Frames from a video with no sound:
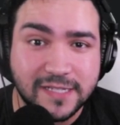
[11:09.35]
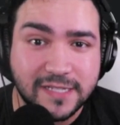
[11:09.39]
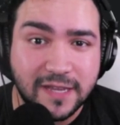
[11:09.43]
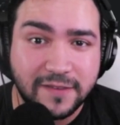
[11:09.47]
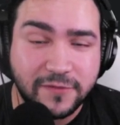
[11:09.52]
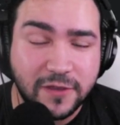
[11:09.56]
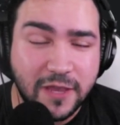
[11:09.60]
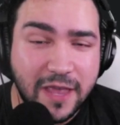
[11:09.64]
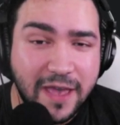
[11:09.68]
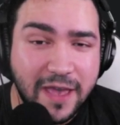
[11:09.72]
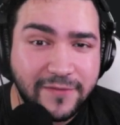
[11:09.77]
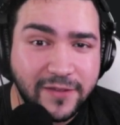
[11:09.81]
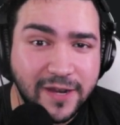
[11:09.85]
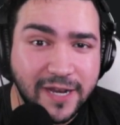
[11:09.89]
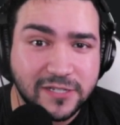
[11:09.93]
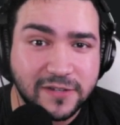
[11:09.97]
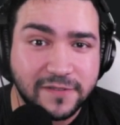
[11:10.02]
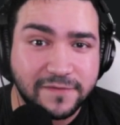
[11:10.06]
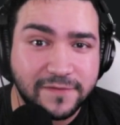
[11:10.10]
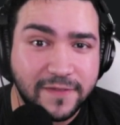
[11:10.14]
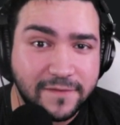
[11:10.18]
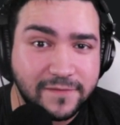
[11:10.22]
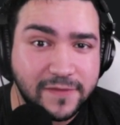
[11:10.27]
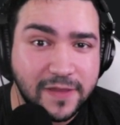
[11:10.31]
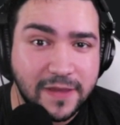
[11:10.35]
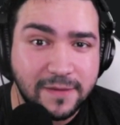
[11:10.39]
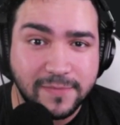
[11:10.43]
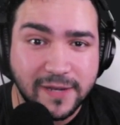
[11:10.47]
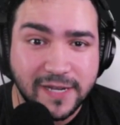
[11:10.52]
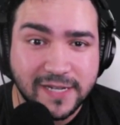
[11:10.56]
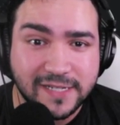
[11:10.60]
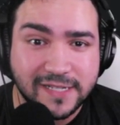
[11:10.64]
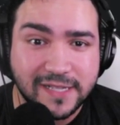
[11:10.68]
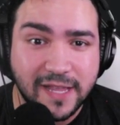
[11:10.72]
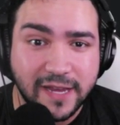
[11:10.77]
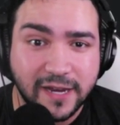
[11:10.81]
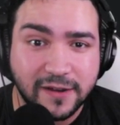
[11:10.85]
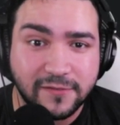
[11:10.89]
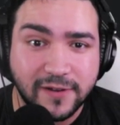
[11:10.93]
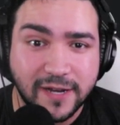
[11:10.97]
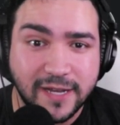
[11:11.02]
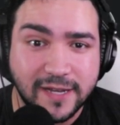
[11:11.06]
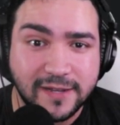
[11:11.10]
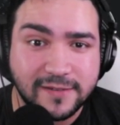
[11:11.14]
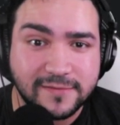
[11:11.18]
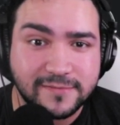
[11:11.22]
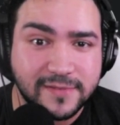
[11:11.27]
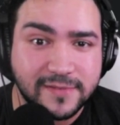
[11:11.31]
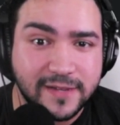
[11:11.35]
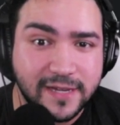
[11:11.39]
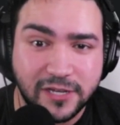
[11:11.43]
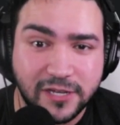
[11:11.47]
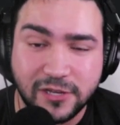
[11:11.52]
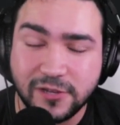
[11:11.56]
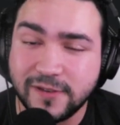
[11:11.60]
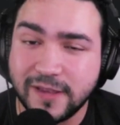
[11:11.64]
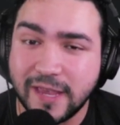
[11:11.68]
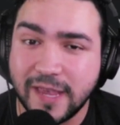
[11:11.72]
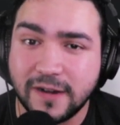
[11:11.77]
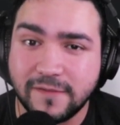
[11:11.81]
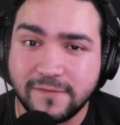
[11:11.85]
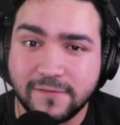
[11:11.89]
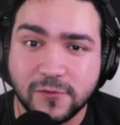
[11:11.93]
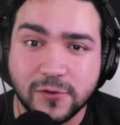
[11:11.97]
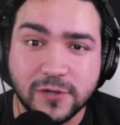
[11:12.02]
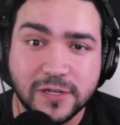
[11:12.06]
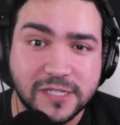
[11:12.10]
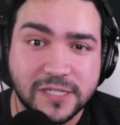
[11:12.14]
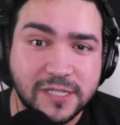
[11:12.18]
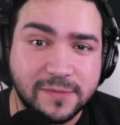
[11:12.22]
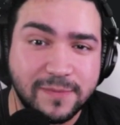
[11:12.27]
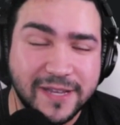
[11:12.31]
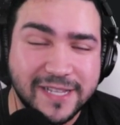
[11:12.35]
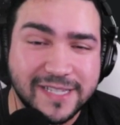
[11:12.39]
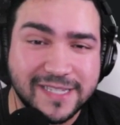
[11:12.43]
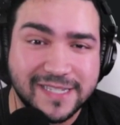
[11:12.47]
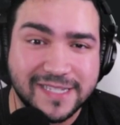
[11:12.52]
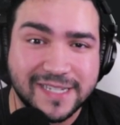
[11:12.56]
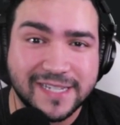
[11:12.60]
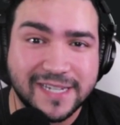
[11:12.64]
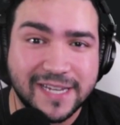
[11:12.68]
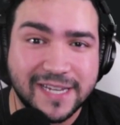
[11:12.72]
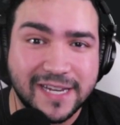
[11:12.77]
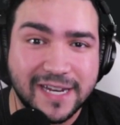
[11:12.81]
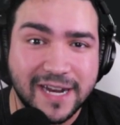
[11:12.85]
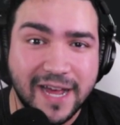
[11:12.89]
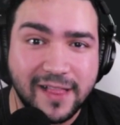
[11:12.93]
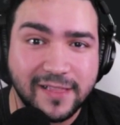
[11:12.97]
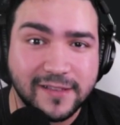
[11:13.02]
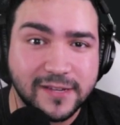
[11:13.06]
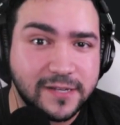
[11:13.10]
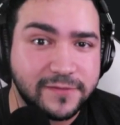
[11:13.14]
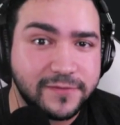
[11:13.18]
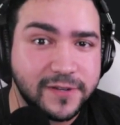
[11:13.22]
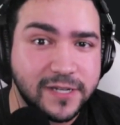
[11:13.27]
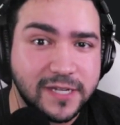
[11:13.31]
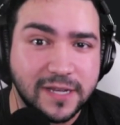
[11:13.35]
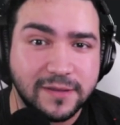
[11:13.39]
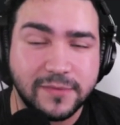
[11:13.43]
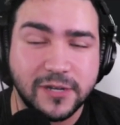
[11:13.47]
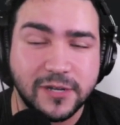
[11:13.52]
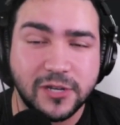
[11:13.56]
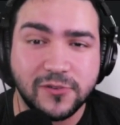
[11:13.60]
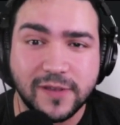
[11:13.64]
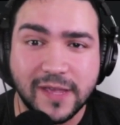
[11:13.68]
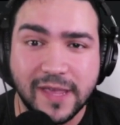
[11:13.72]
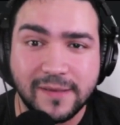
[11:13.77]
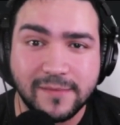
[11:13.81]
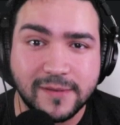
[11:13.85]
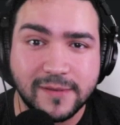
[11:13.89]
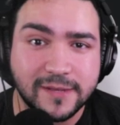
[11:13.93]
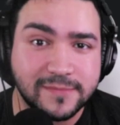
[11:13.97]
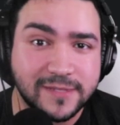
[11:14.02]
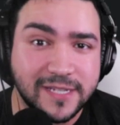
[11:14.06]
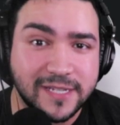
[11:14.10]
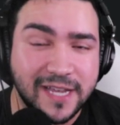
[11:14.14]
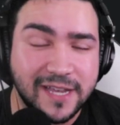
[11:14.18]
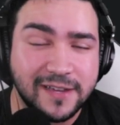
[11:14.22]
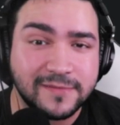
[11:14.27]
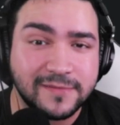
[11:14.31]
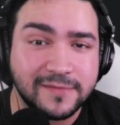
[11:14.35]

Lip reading: If you have an extra $15 laying around and you can't afford to spend $60 every time a new game comes out,